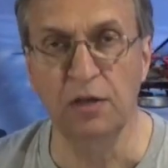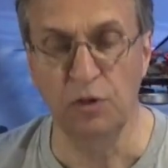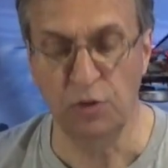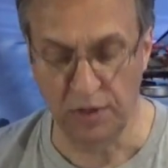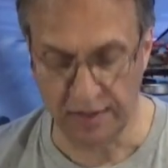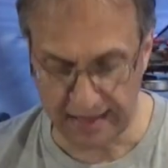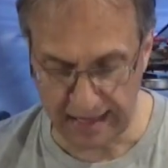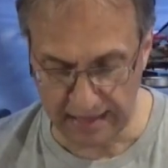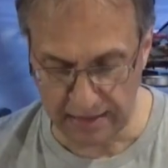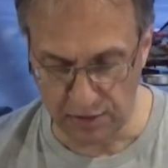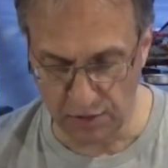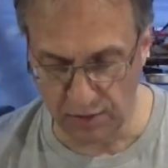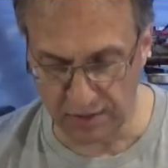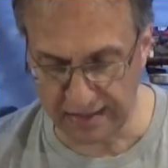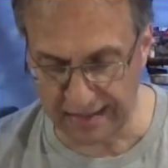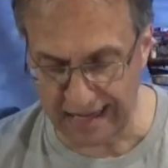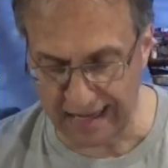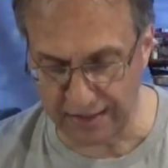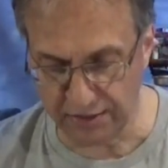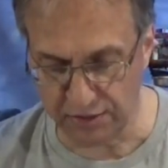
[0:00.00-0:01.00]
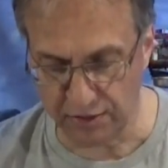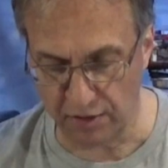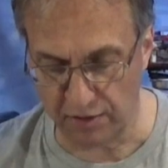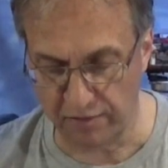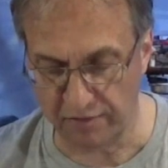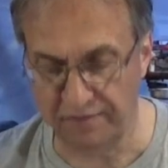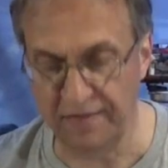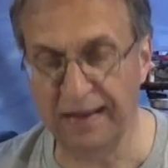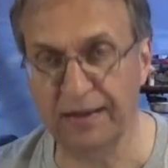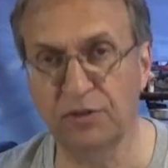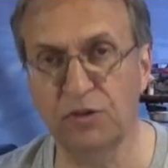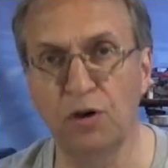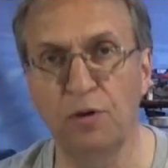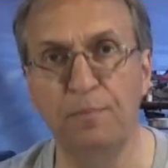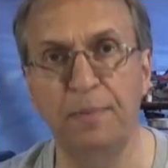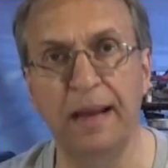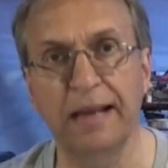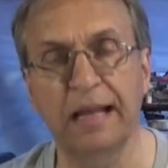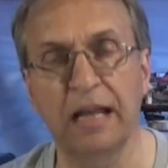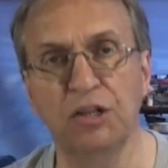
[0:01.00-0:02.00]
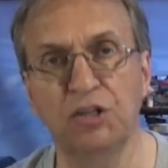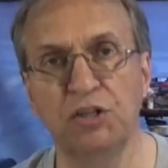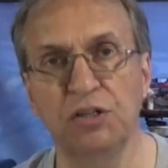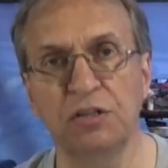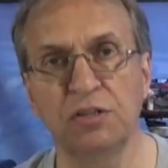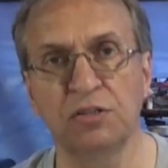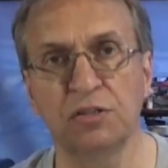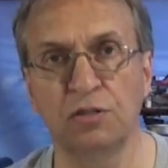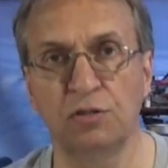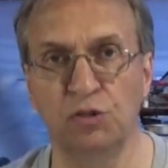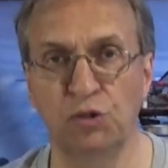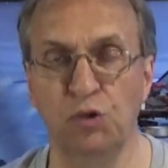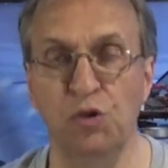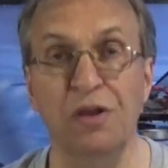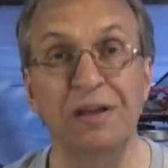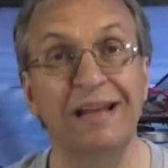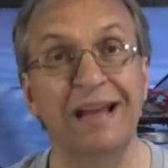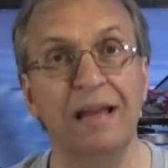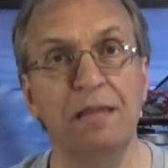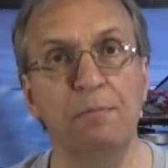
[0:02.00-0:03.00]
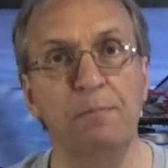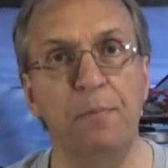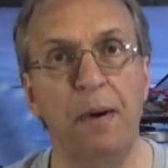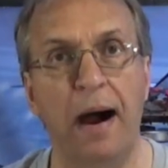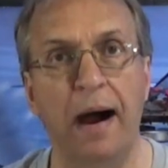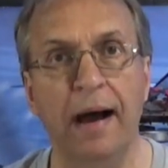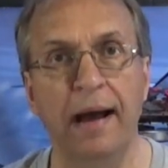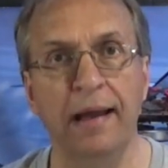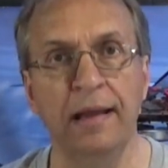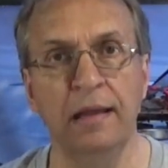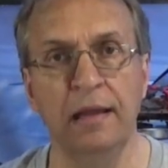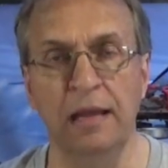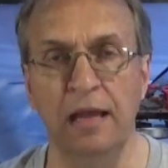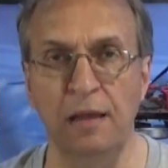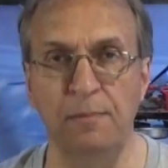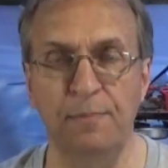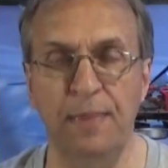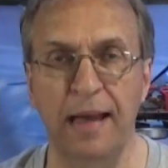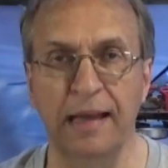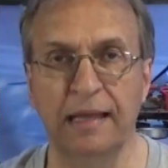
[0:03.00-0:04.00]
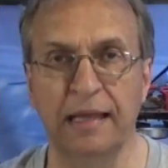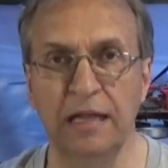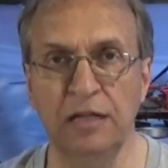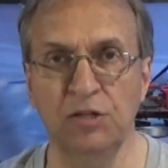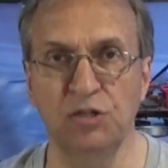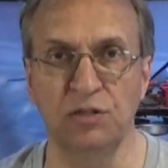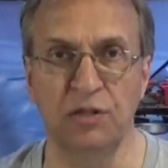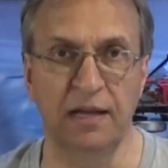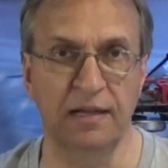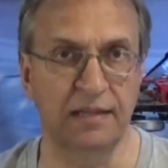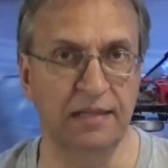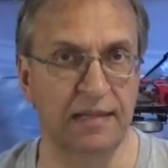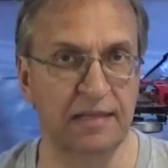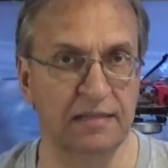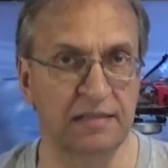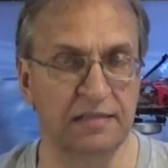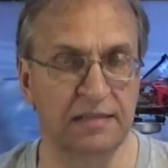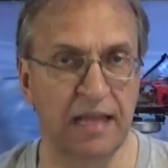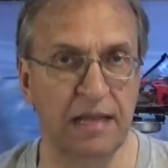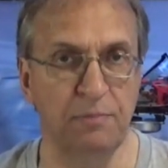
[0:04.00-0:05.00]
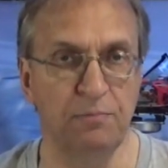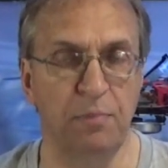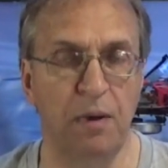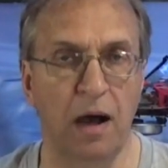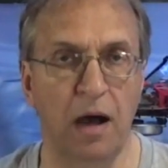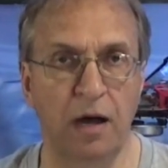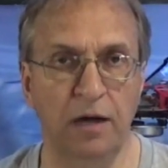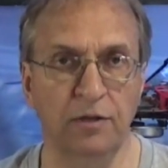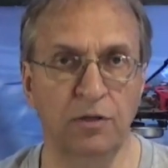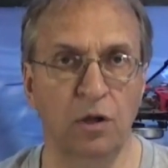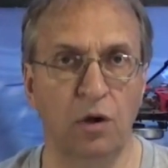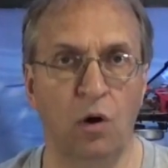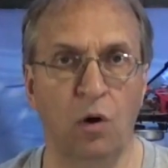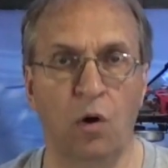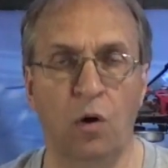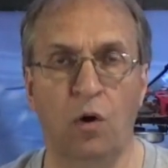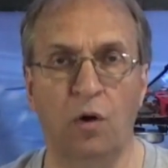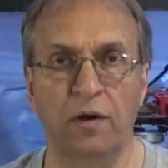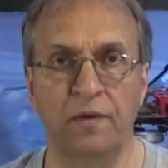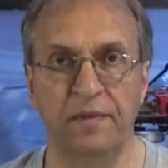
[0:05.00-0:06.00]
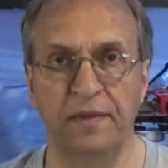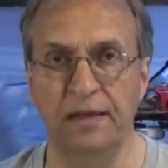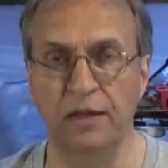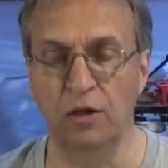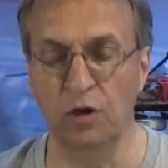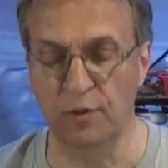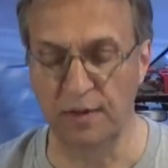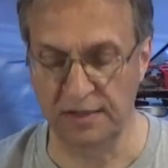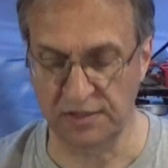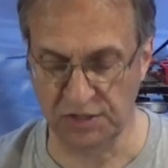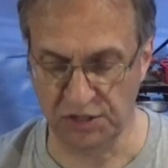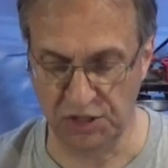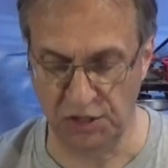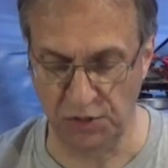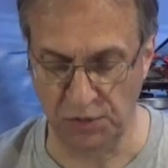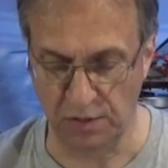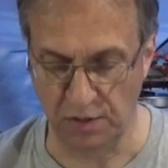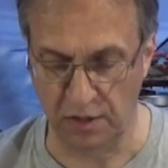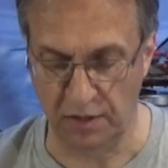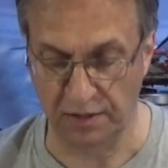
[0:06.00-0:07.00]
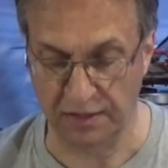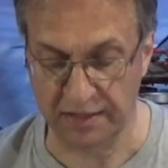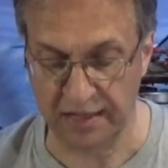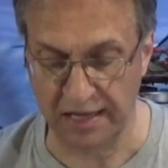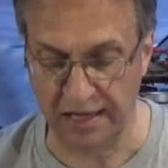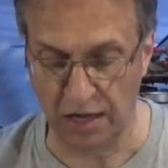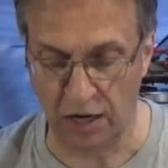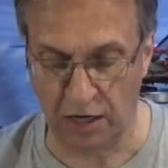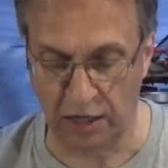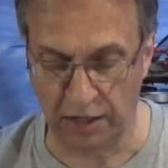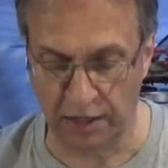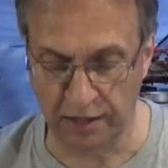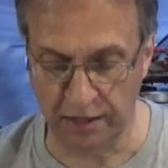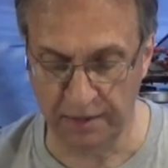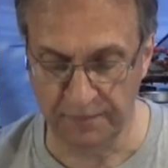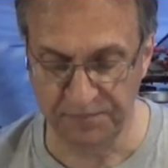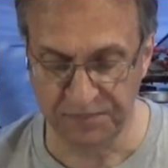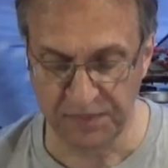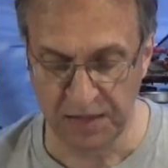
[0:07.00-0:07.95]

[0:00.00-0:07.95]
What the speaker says: You can look at Vector packages, so you can buy a package like the Escape Pod or the OSKR.